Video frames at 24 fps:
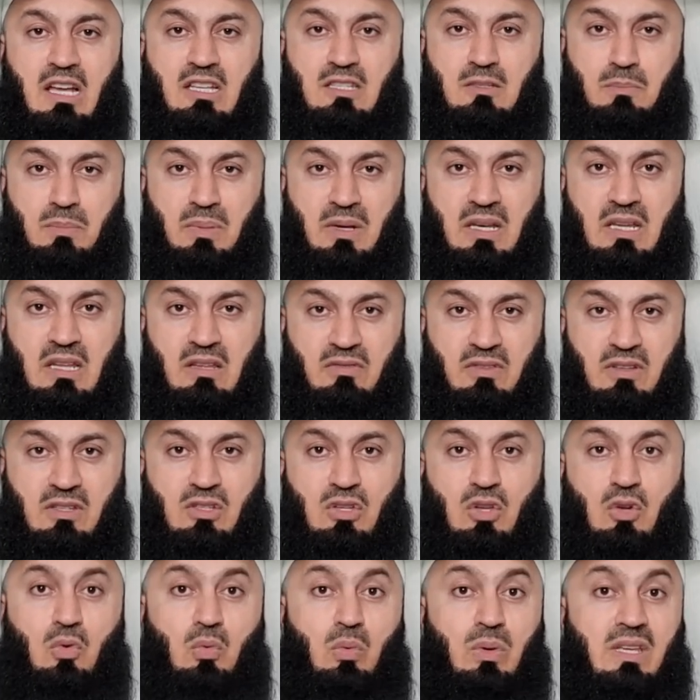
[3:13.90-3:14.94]
as
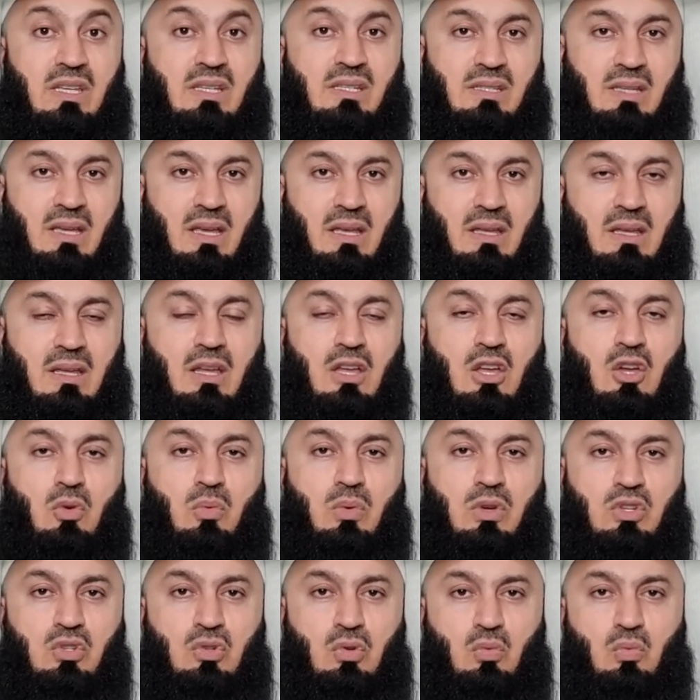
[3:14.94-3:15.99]
believers, we say
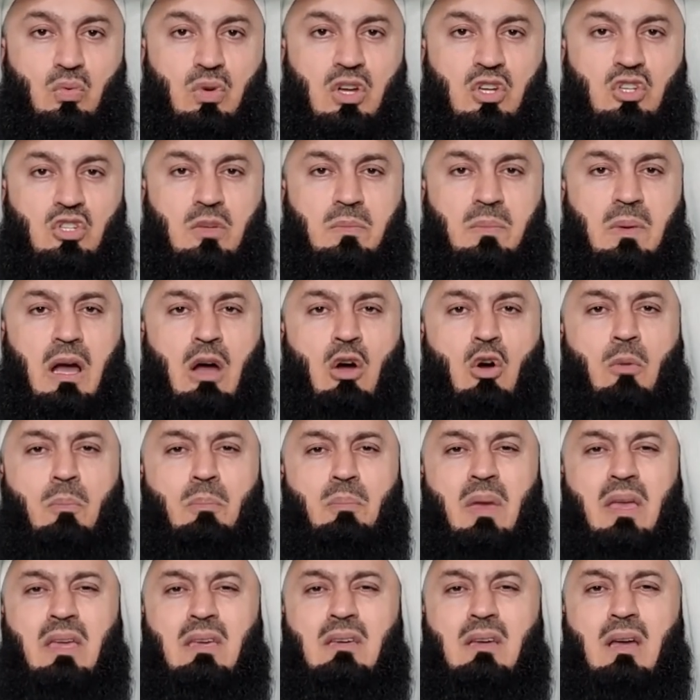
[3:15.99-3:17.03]
we should worship our
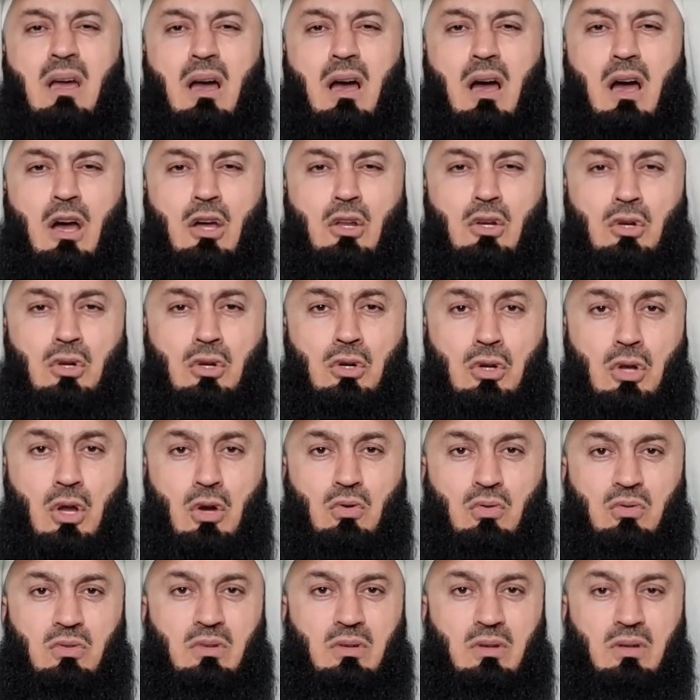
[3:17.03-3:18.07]
Maker
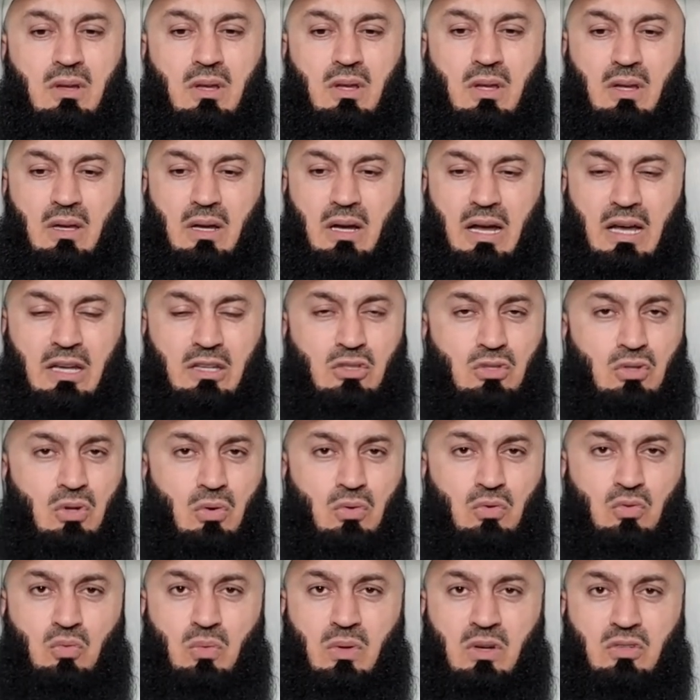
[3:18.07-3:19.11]
alone. I
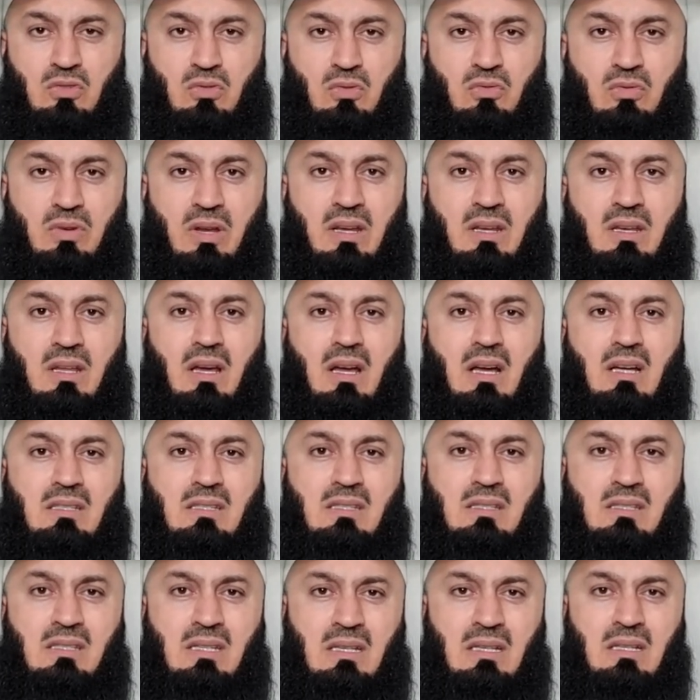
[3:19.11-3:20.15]
don't want to render a
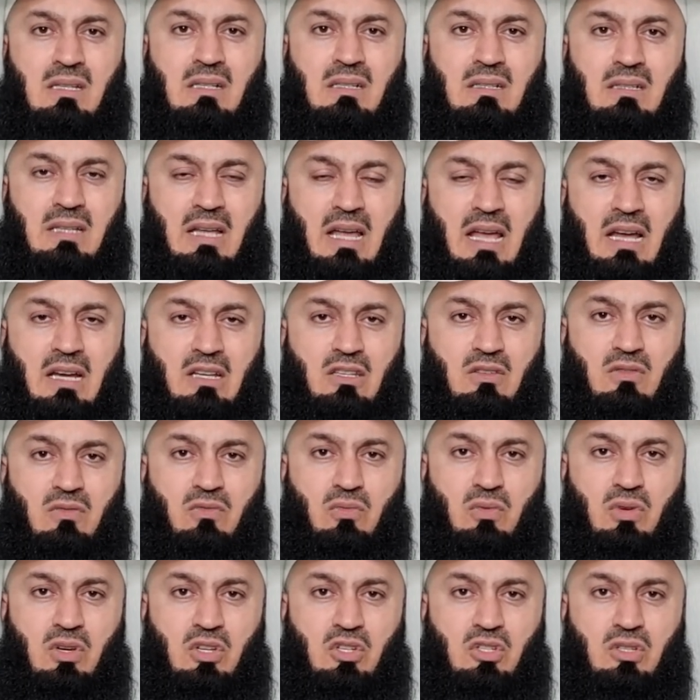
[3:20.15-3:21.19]
single act of
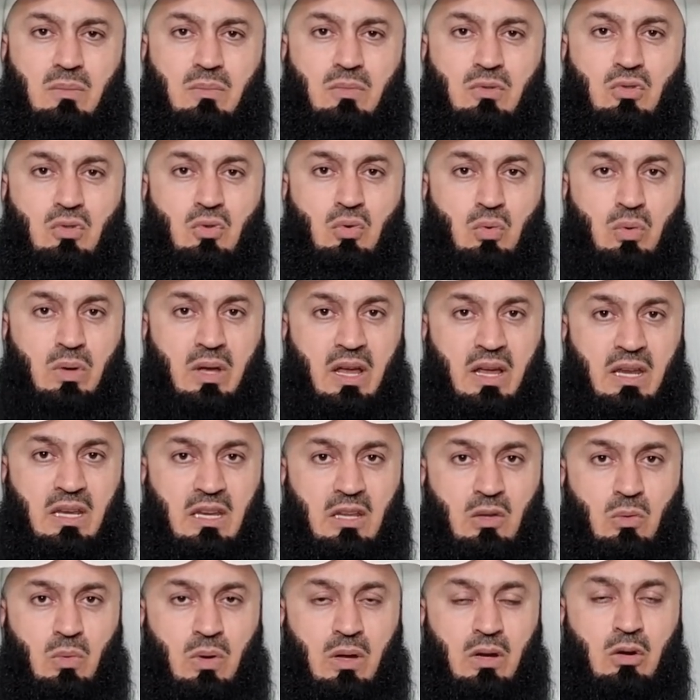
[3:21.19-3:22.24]
worship to
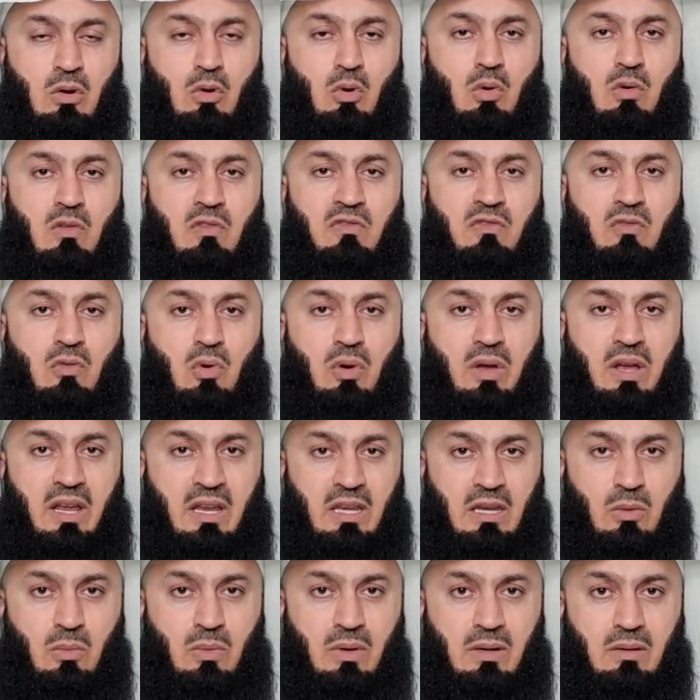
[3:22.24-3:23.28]
anyone or for
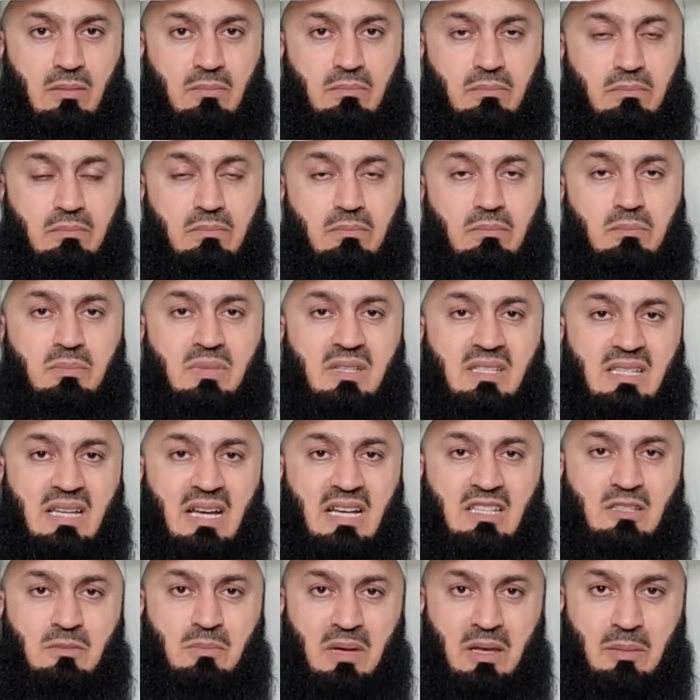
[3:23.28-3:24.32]
anyone
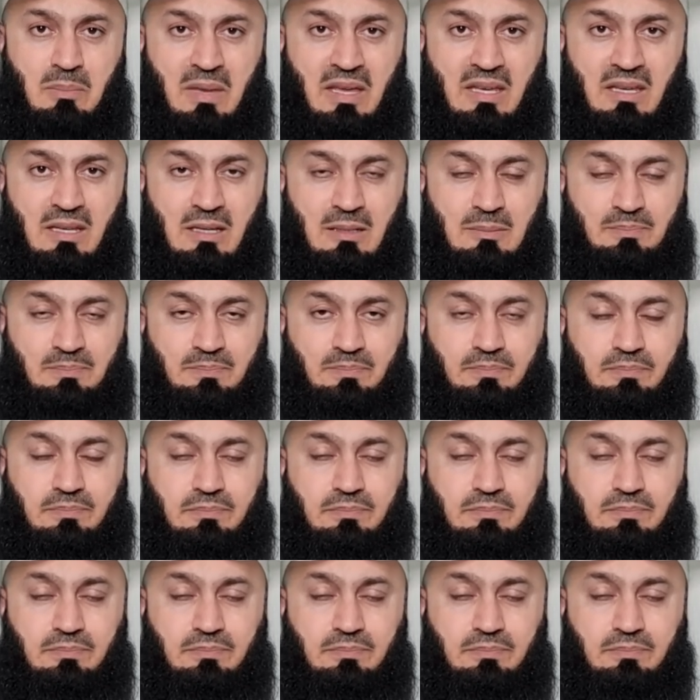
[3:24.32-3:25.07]
besides my Maker.